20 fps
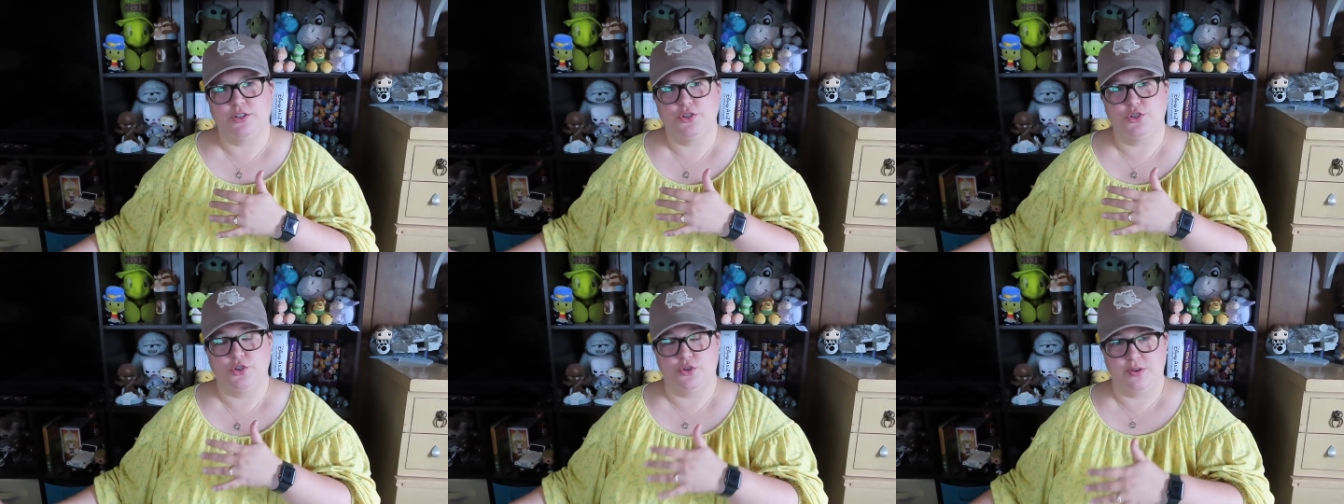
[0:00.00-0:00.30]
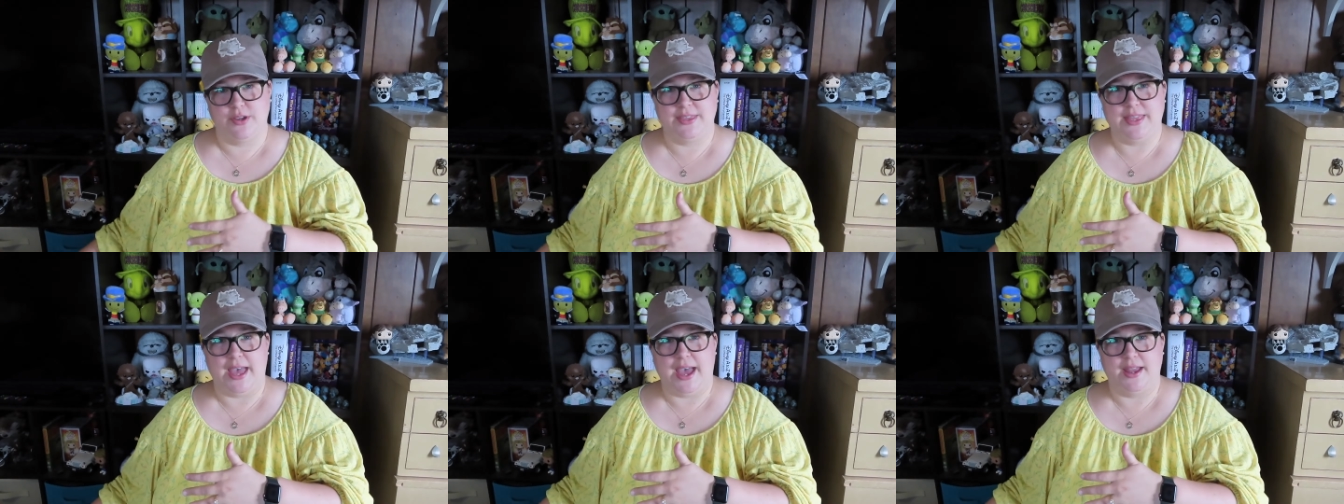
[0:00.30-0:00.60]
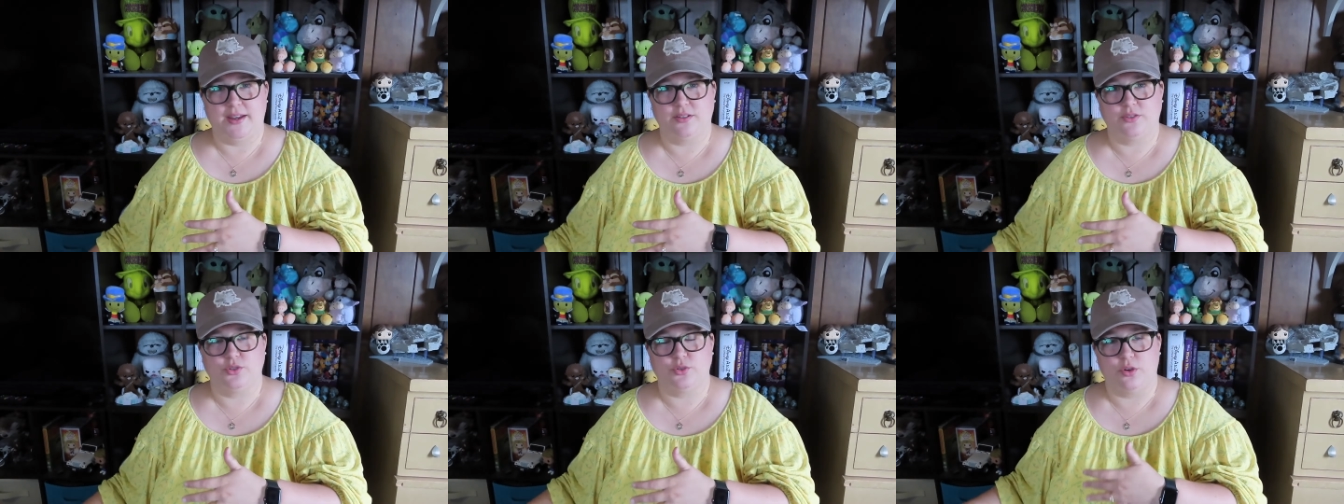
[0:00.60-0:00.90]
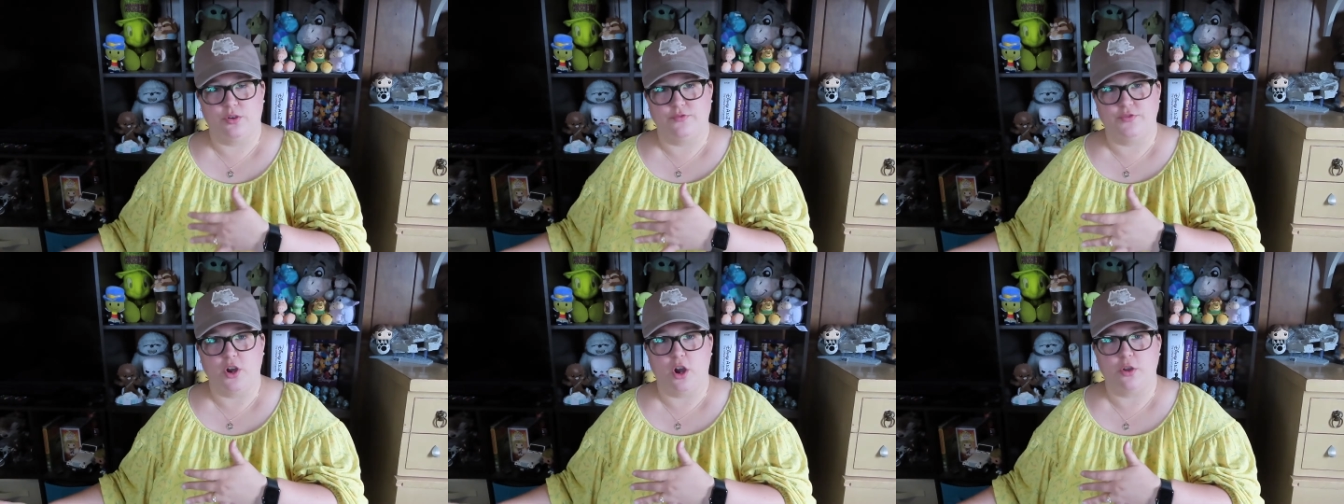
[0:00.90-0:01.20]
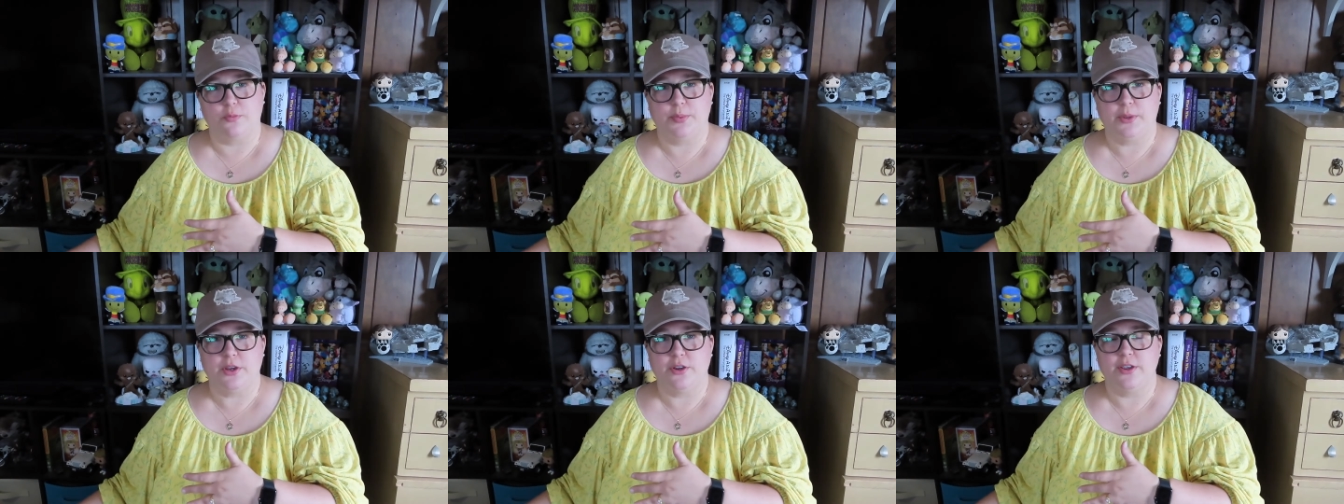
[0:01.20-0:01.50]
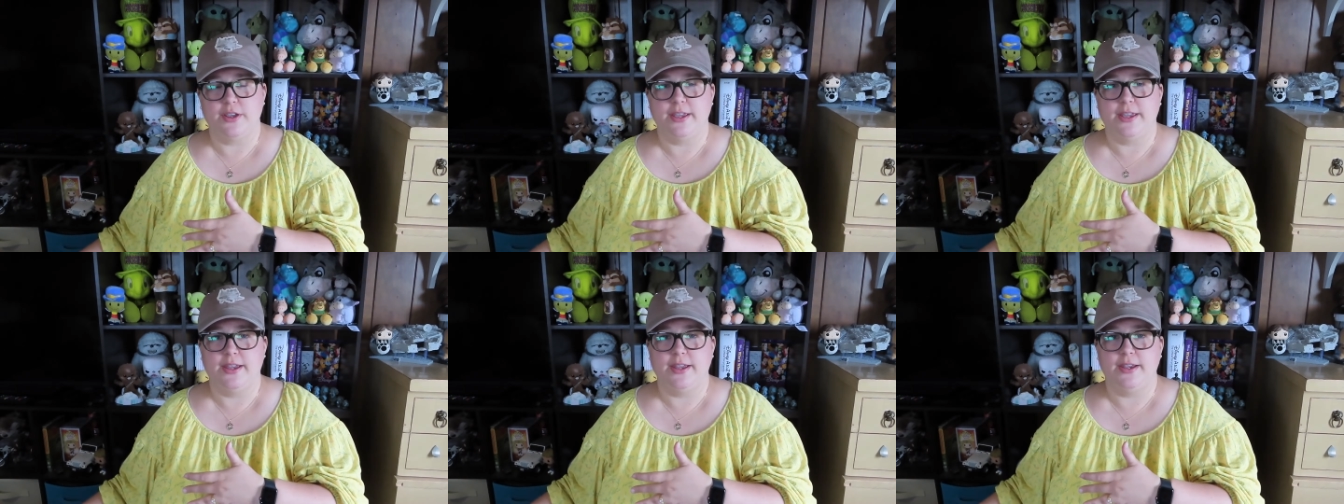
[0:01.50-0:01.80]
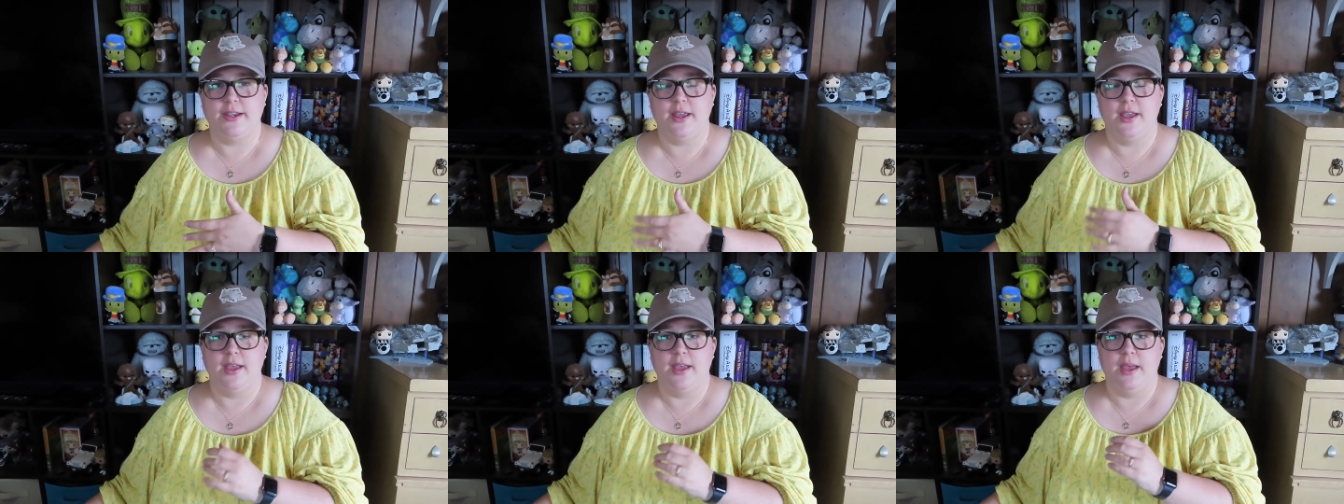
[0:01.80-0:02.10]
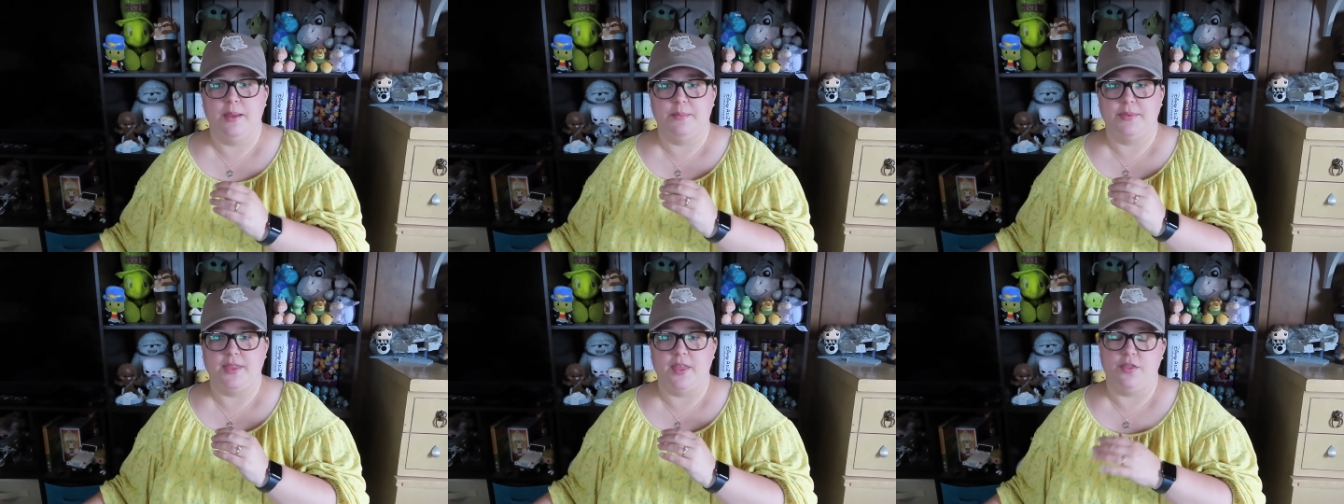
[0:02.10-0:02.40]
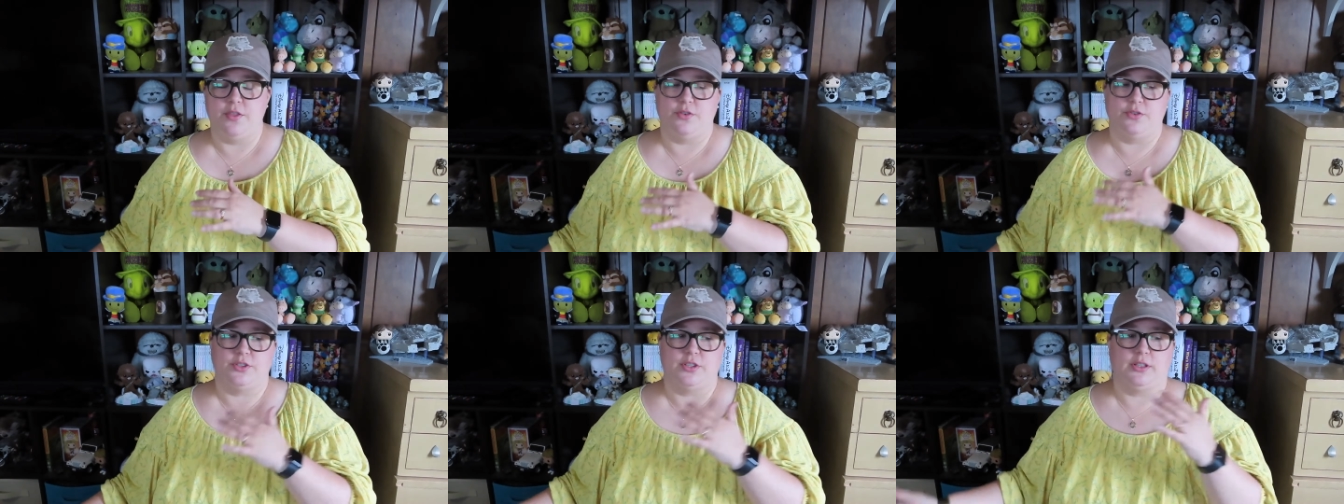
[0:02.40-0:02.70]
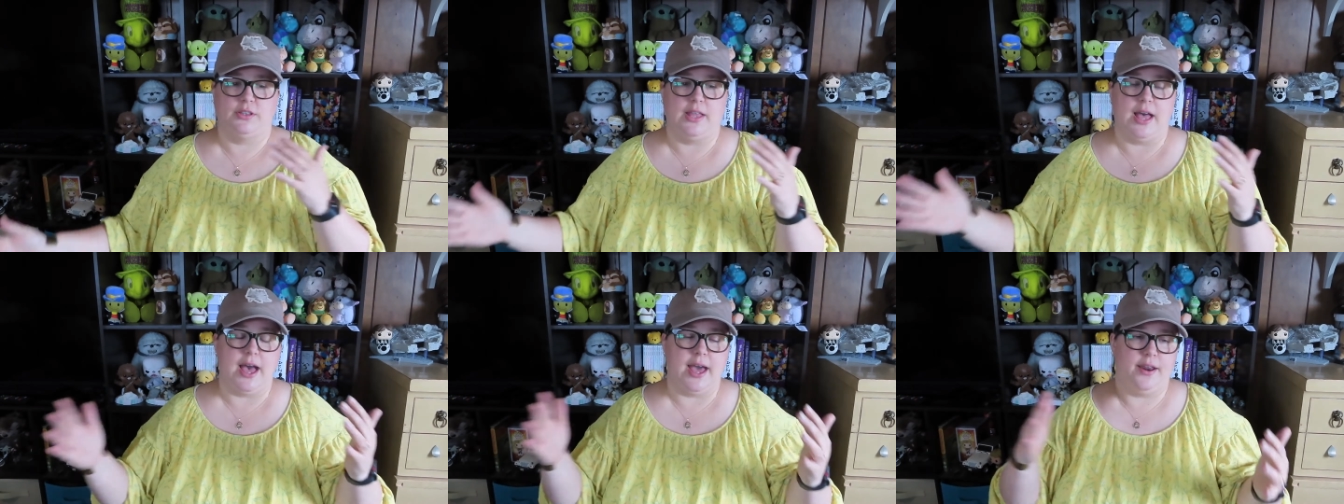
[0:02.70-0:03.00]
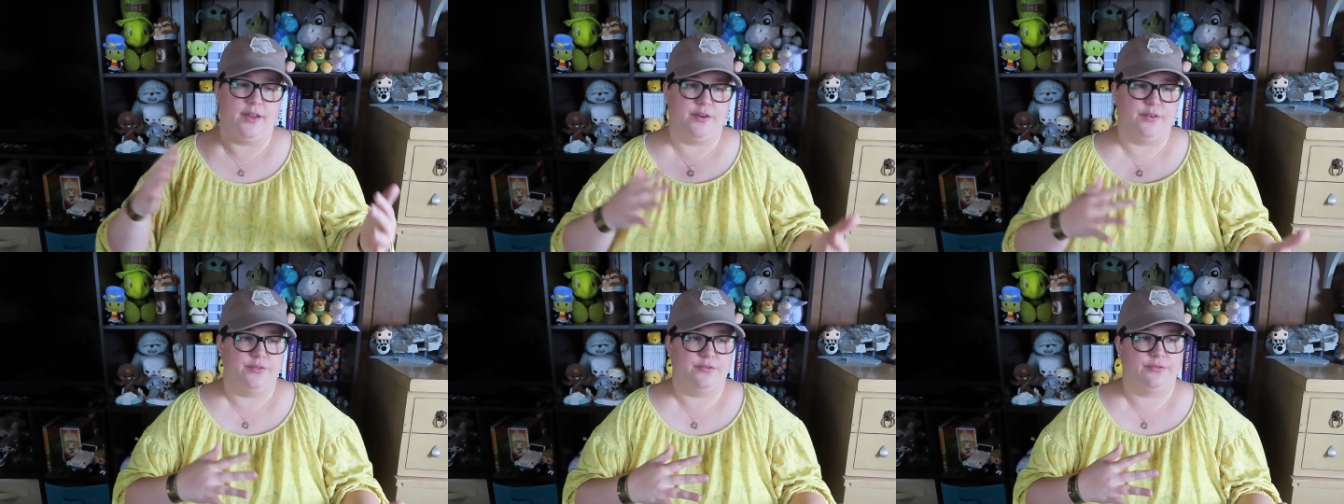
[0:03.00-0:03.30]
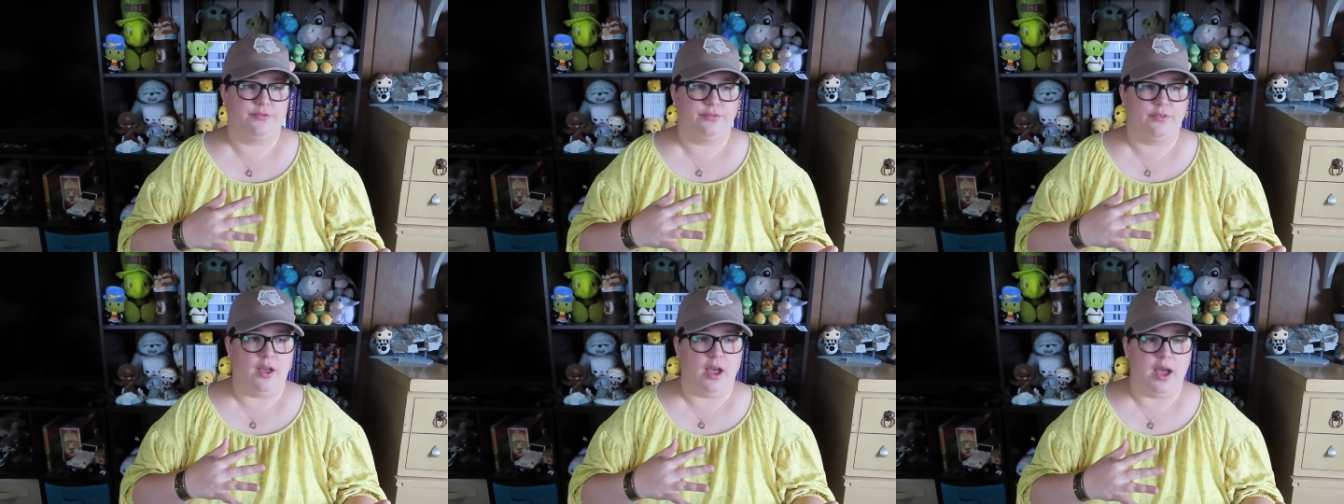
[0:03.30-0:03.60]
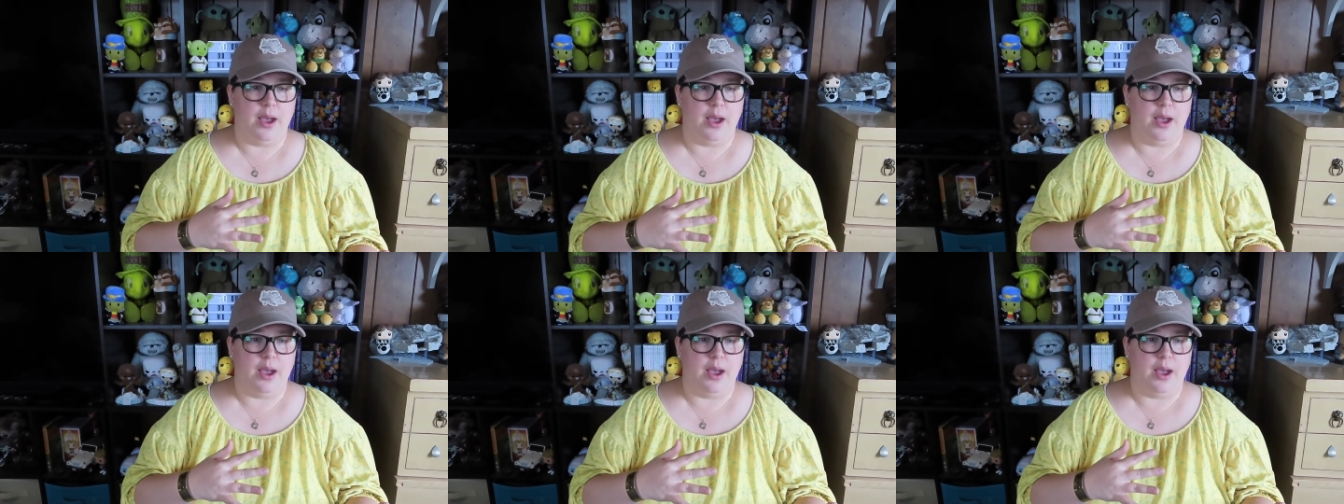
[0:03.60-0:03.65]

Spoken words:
during that sort of dark period. But then there's a lot of